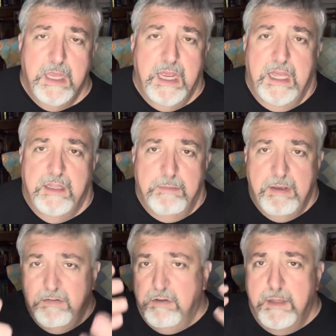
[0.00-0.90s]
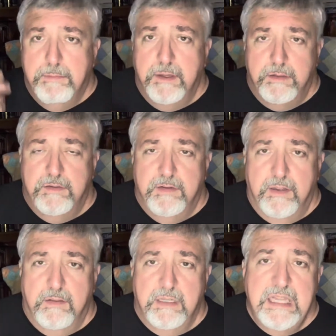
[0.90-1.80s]
And they basically put
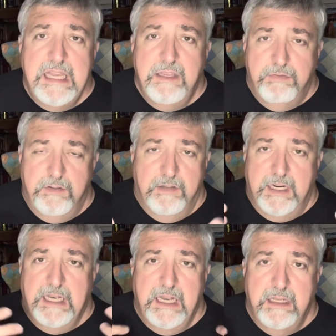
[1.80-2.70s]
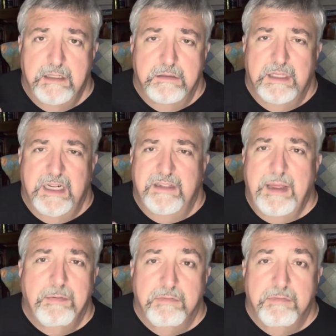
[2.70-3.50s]
uh, leaves. It's like a, like a type of